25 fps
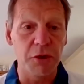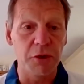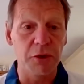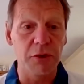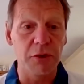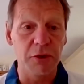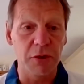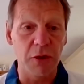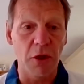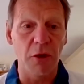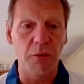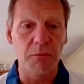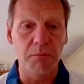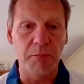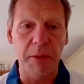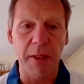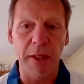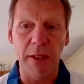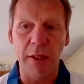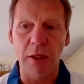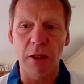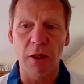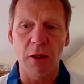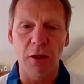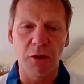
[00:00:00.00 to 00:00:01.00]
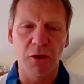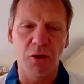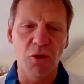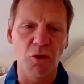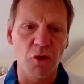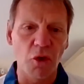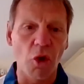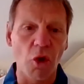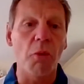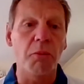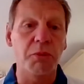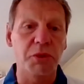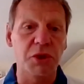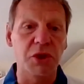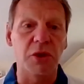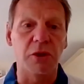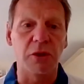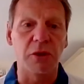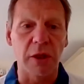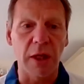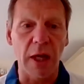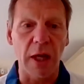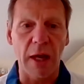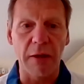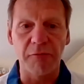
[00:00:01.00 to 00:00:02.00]
and be a good
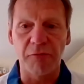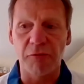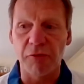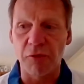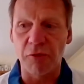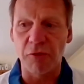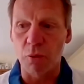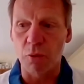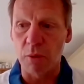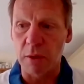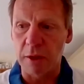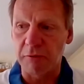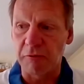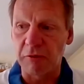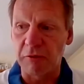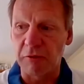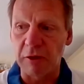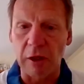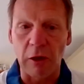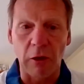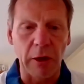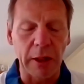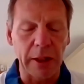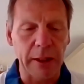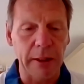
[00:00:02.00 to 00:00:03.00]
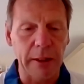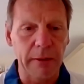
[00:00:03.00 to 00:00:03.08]
option going forward, if you like.